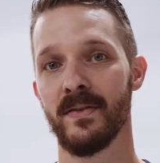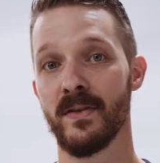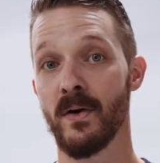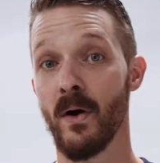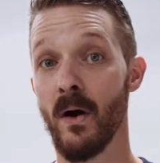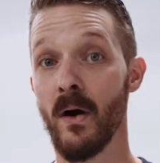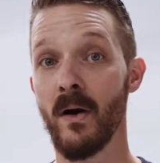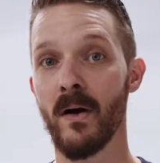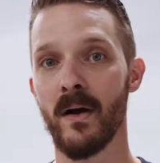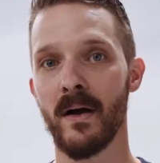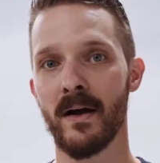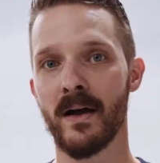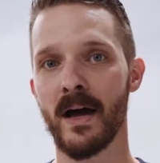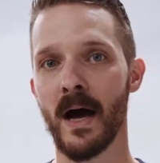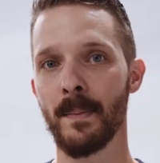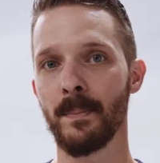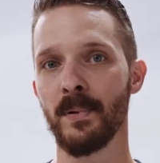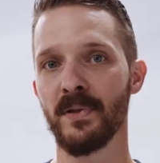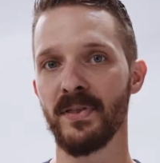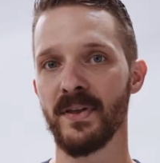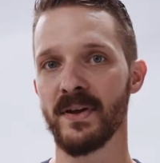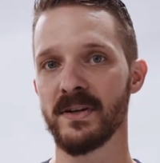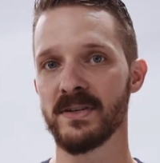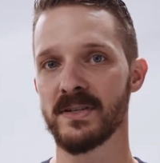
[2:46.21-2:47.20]
There are a
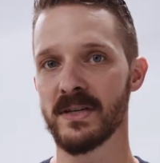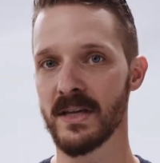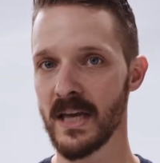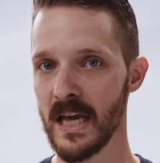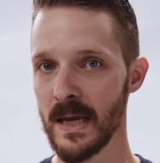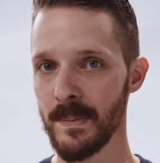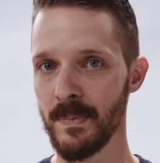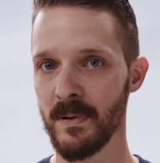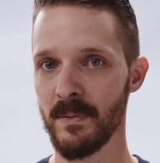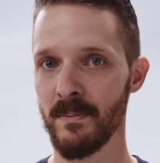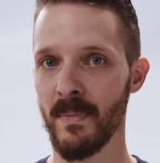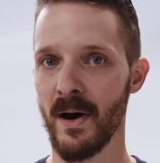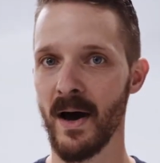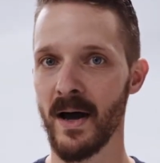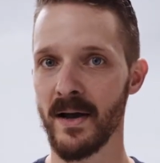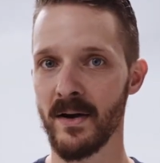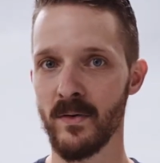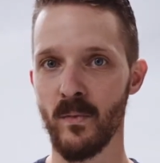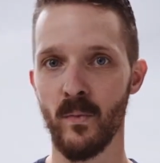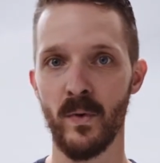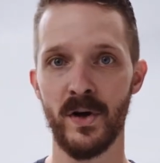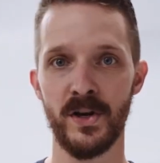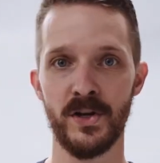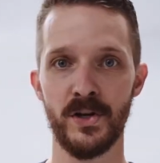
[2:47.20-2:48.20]
couple things to keep in
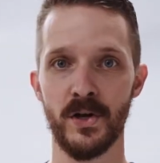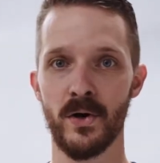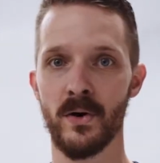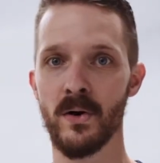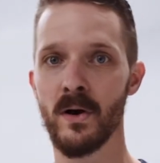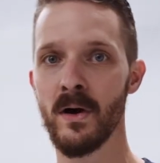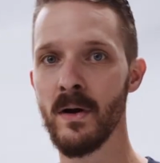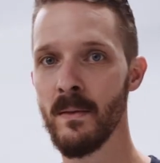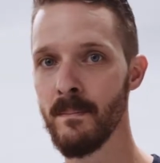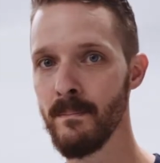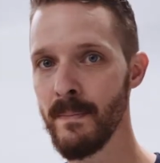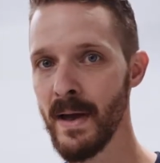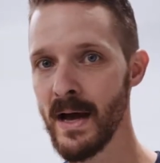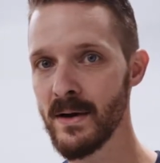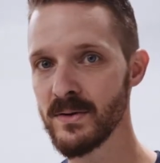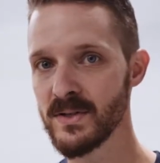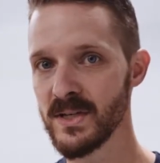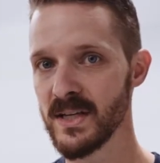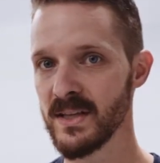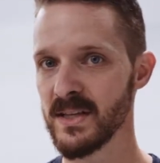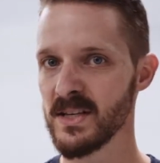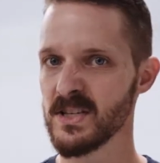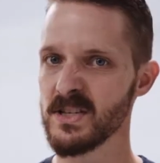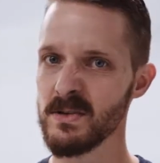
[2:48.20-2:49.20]
mind when you're
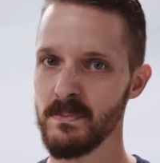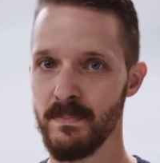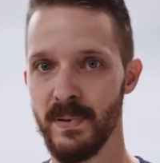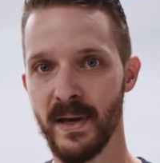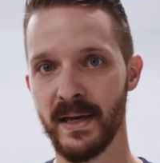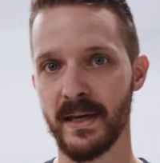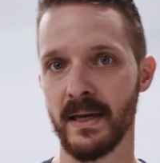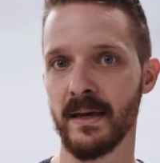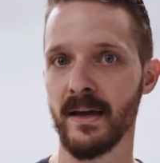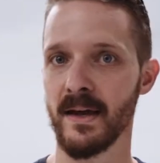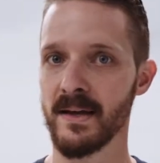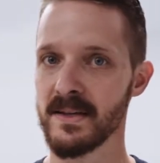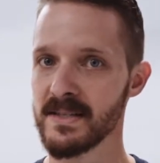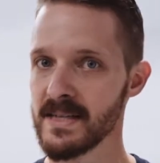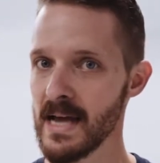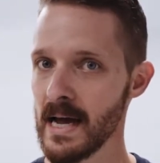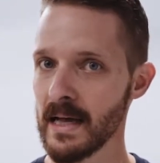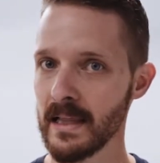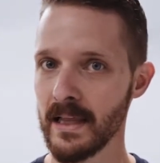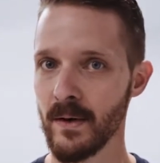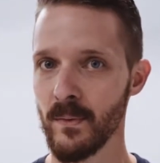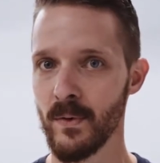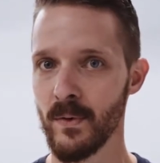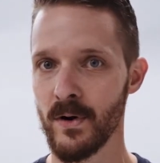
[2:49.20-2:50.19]
mounting this and picking
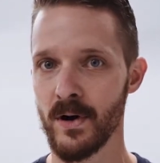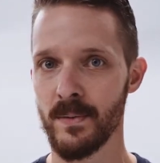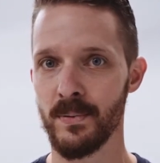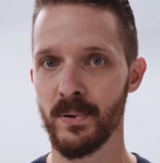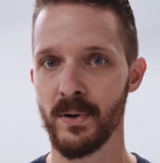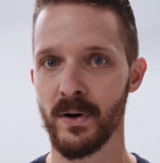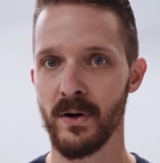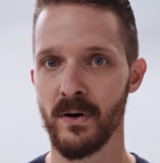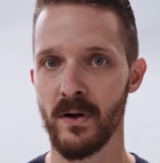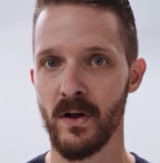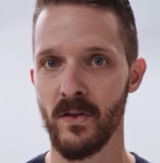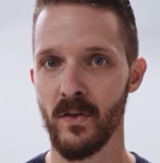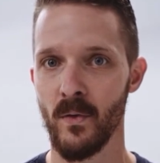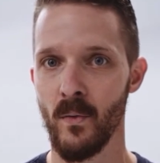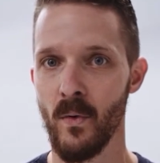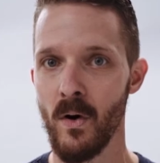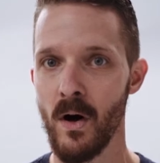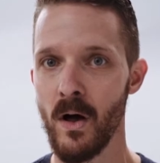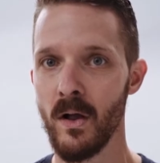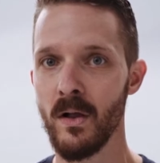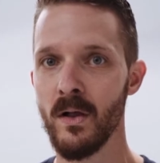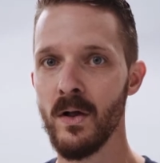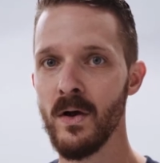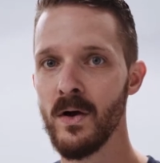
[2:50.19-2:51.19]
exactly where to put it on the
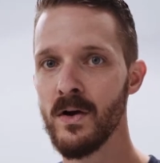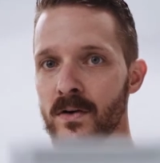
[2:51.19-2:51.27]
wall.